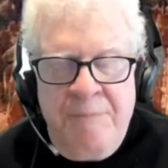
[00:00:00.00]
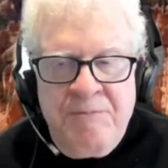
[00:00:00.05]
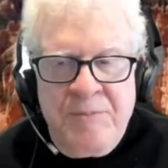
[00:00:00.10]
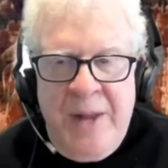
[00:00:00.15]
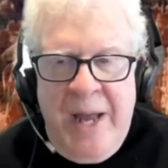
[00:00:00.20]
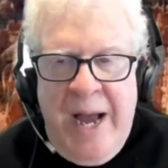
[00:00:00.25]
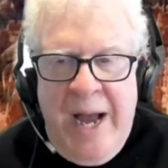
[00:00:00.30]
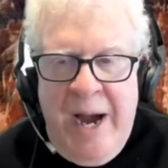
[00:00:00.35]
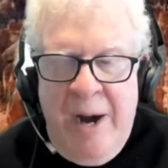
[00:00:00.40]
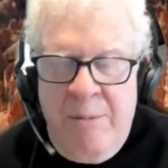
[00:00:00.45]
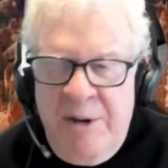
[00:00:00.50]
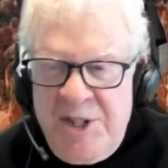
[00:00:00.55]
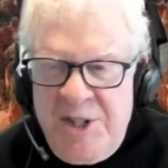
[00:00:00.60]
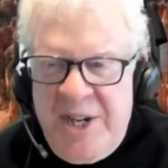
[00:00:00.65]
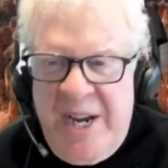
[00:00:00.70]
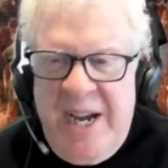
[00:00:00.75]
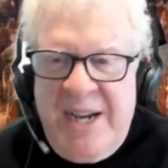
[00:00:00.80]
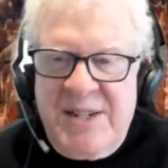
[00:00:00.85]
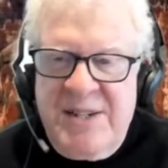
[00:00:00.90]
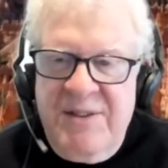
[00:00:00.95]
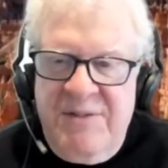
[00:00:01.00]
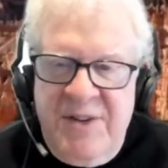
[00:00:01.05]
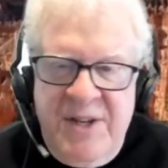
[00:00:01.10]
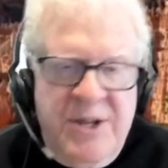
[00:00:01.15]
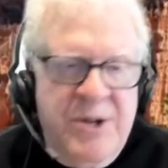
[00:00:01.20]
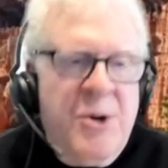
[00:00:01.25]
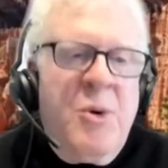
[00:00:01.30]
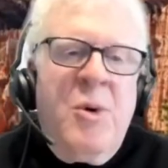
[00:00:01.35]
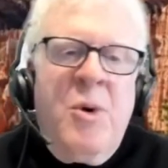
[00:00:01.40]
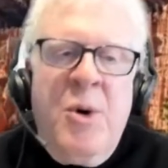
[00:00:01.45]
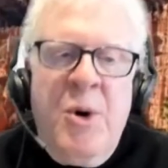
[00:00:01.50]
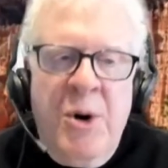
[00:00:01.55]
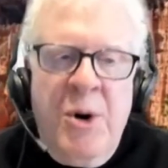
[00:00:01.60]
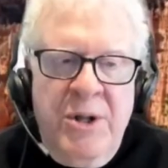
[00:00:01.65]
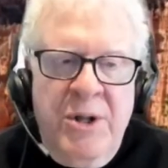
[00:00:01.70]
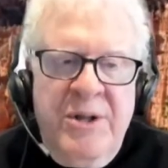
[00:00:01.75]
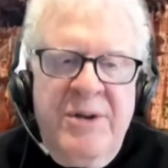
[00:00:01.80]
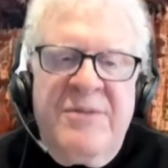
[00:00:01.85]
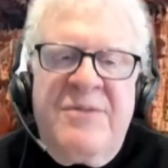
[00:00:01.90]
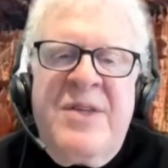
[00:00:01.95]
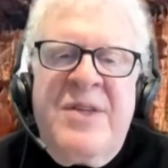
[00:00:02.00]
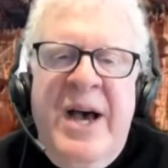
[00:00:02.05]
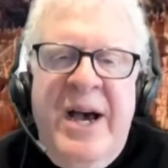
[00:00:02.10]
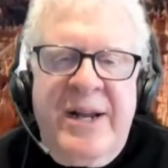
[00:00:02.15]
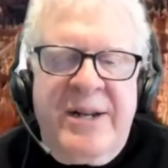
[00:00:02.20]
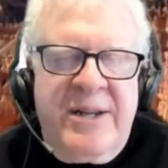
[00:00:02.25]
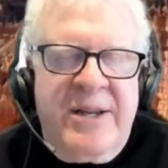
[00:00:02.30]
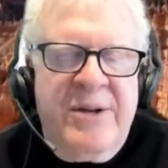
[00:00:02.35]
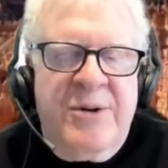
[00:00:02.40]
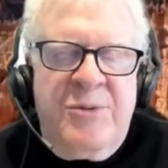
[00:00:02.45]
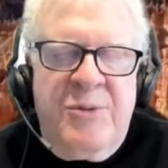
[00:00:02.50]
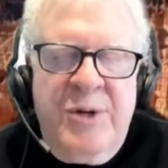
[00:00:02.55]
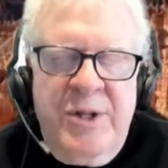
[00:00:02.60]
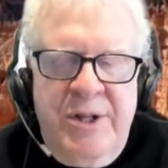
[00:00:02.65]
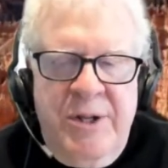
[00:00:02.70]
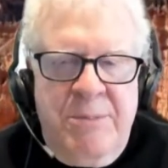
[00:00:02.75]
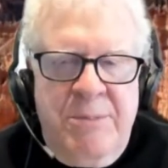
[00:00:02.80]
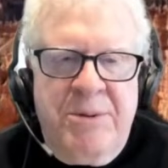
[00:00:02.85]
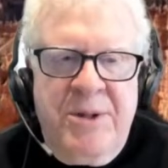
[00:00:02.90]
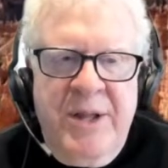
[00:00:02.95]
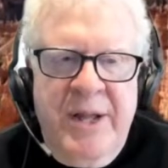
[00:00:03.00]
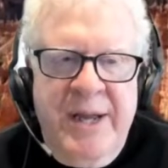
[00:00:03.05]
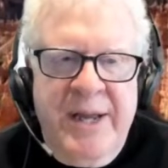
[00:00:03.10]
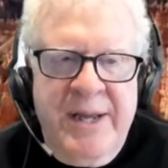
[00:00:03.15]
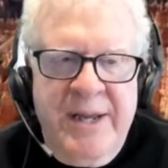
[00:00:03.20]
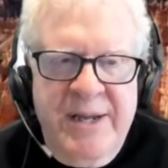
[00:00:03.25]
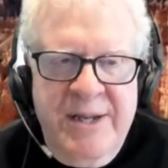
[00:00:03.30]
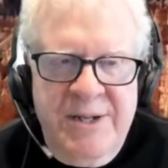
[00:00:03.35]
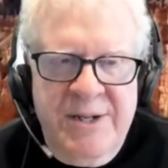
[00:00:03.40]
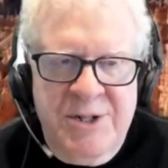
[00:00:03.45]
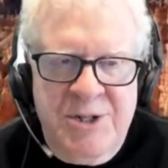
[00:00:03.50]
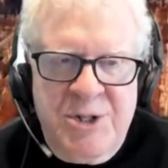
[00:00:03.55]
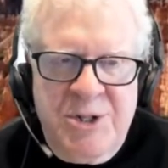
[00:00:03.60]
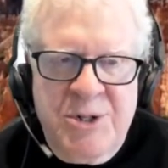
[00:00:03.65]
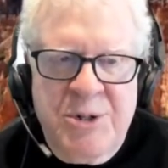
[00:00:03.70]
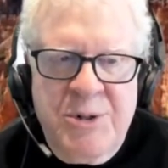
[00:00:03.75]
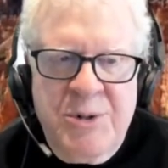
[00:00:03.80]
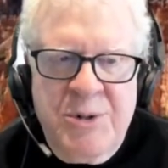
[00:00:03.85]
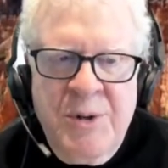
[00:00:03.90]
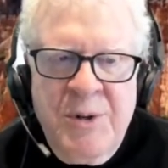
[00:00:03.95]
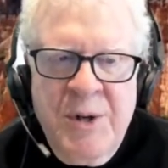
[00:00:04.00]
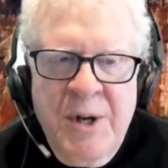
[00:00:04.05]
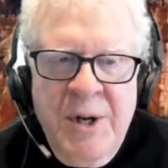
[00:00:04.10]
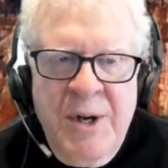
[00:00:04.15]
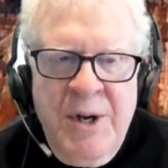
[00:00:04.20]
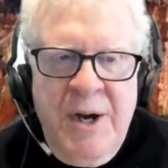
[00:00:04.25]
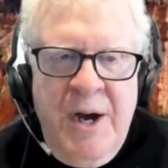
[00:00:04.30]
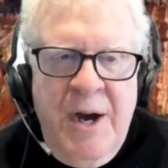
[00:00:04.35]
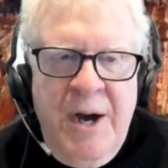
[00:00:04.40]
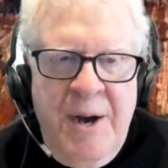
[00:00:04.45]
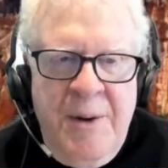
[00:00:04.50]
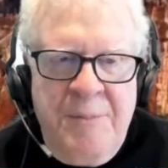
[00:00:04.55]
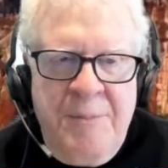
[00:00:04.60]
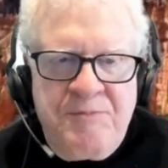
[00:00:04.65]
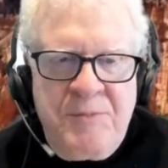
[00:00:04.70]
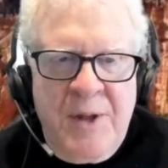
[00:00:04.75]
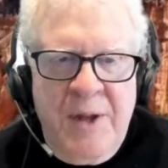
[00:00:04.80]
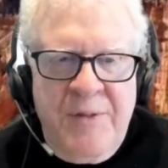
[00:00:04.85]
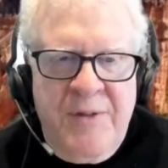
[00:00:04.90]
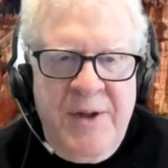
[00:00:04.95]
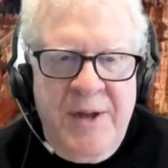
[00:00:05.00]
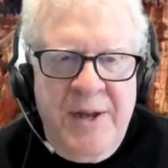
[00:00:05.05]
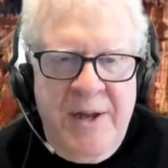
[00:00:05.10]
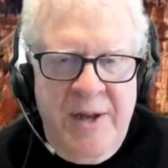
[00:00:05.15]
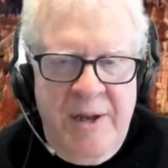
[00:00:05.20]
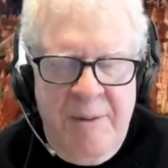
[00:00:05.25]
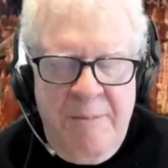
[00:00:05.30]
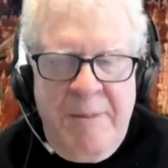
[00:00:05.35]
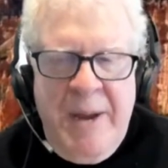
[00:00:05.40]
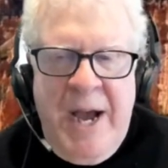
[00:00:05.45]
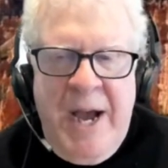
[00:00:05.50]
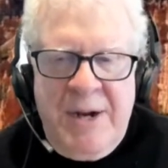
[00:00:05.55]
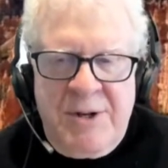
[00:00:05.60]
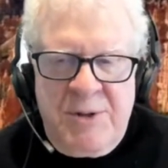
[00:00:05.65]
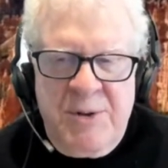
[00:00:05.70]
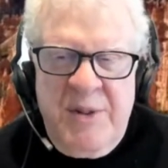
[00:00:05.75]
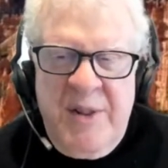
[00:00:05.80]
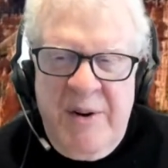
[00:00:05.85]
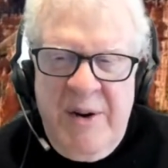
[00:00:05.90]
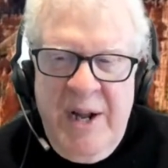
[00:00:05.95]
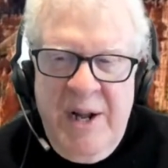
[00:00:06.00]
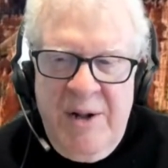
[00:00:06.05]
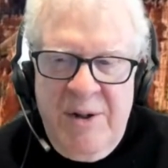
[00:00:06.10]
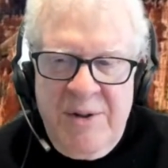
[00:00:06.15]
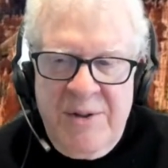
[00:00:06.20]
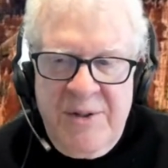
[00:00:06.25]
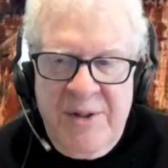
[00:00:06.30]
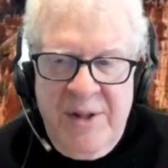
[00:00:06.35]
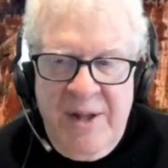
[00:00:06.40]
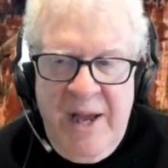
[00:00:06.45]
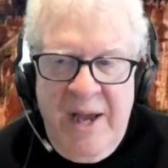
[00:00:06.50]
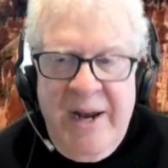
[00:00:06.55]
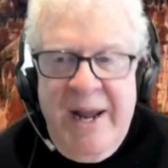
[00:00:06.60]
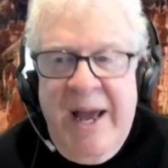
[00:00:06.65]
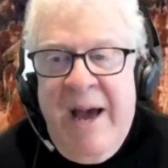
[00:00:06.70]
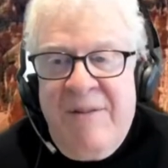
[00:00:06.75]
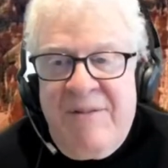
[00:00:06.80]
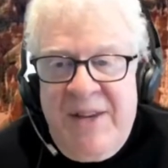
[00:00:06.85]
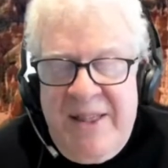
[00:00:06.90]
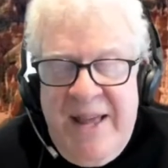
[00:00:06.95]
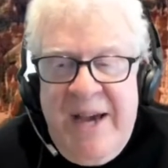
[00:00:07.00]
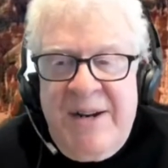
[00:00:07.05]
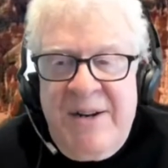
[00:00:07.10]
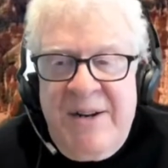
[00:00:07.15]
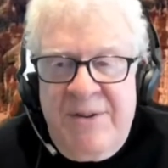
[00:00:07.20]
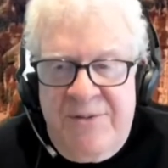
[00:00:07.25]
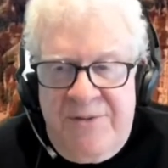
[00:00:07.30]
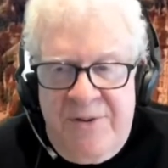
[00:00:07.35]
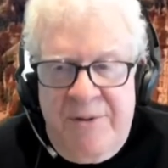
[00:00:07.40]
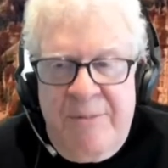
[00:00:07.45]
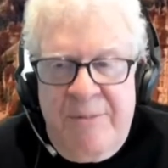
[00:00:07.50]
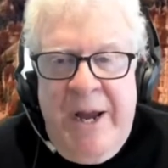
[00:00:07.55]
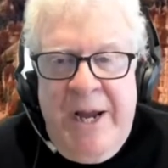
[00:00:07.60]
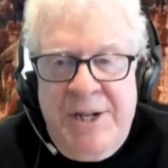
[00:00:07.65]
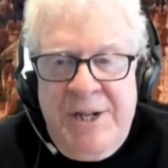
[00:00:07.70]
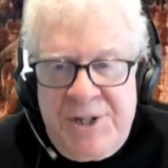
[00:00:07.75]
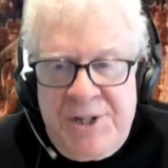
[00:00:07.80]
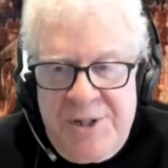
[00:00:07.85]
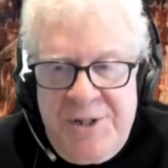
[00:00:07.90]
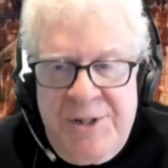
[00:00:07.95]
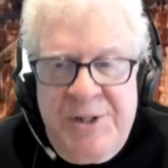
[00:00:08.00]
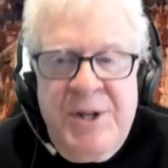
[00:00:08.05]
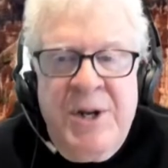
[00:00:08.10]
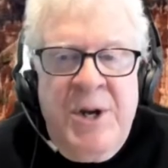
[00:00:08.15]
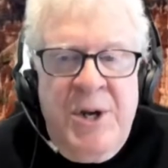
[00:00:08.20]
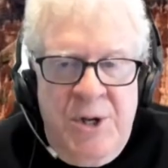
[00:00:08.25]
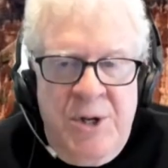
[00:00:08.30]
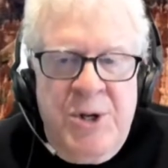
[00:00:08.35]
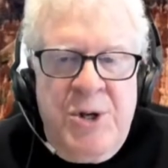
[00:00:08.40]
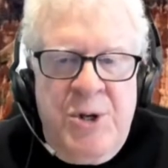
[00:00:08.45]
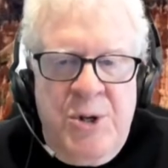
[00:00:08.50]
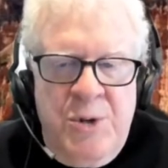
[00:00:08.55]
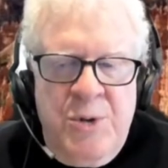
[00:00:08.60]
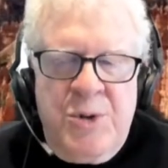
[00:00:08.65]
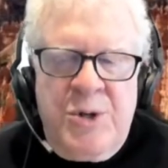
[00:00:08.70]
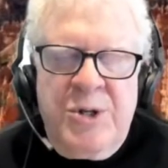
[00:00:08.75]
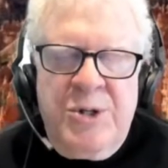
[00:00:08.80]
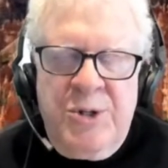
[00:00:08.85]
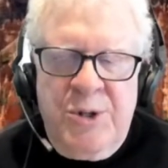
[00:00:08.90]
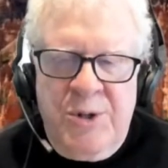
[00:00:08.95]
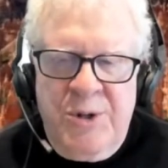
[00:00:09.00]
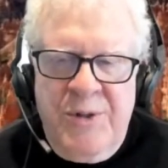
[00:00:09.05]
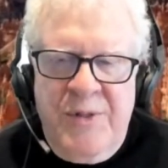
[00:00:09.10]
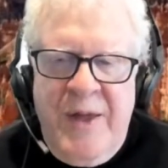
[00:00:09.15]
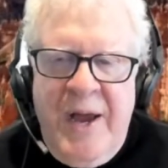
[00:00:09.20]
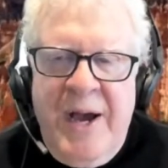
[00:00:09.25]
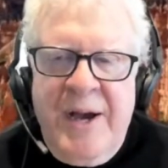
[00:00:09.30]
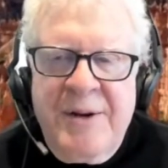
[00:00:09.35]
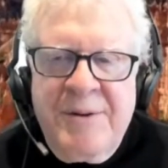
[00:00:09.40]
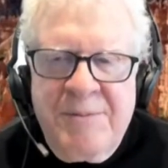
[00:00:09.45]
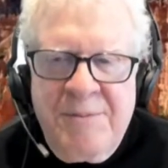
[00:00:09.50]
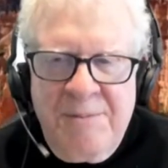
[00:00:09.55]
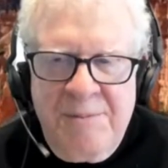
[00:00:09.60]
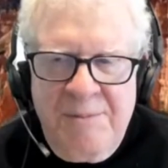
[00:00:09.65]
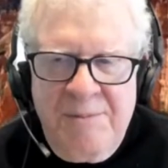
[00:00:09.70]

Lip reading: how much activity, all of that can really play into the impact on their health. And having that information, learn.